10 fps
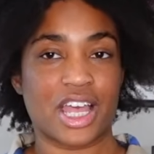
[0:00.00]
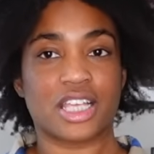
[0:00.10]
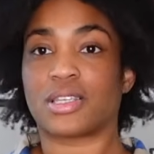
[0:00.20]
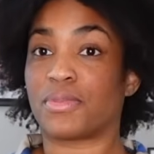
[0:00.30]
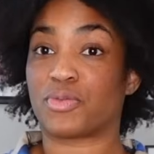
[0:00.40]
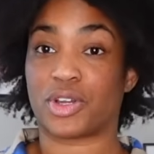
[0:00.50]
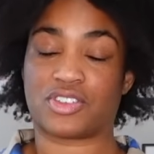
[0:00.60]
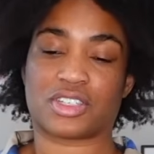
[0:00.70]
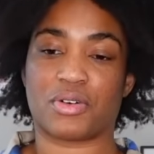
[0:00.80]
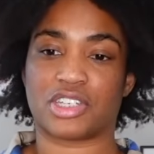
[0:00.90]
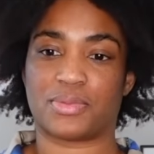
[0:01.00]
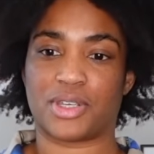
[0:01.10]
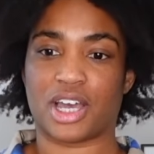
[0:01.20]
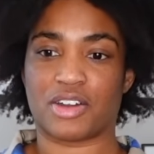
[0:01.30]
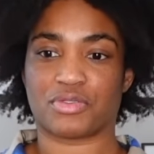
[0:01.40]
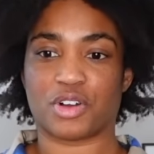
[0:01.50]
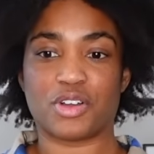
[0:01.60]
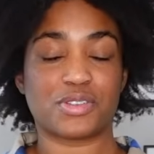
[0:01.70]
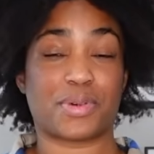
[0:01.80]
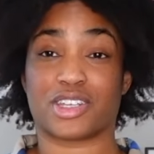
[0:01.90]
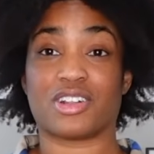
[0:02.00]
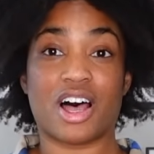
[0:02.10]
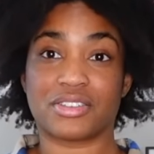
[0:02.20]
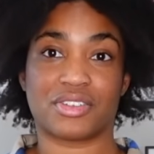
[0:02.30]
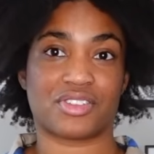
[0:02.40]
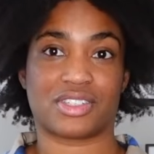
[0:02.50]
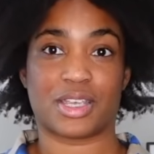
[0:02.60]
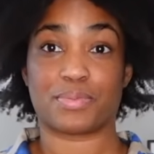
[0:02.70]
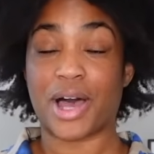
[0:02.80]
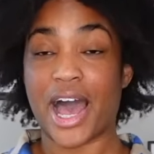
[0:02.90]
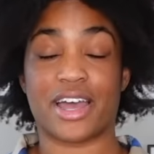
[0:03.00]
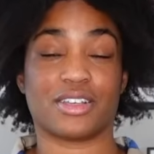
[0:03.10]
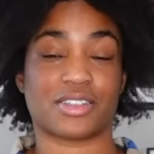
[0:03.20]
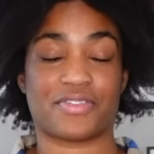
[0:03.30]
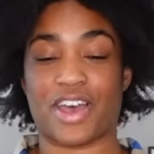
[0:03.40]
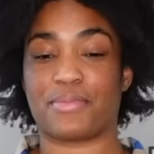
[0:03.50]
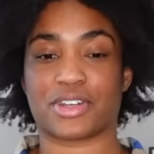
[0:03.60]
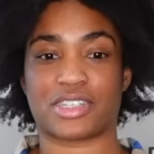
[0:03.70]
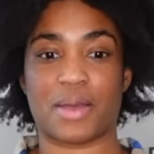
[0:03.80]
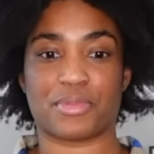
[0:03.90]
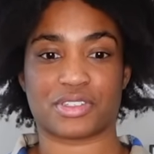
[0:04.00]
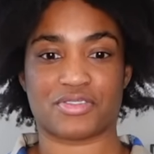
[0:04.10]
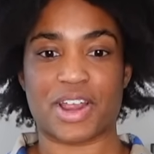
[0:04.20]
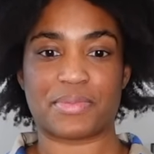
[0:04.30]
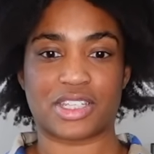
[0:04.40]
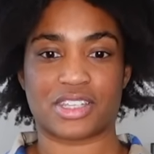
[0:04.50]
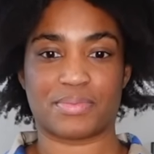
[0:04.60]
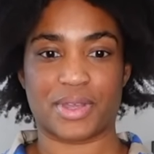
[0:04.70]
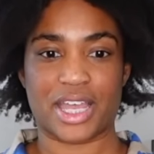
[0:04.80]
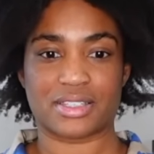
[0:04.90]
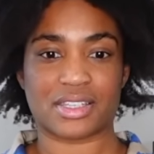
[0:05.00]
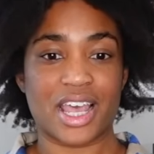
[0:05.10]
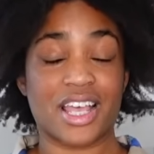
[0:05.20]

some of which is going to be on rolls, but you'll also just see piles of fabric samples and remnants in bins,